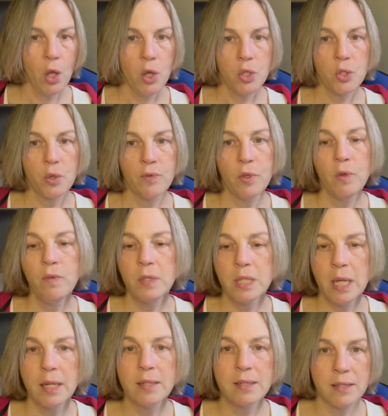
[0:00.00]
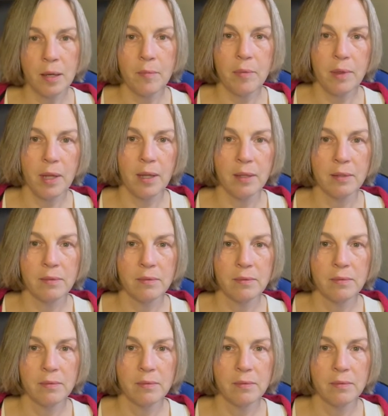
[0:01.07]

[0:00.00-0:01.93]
So if you've done something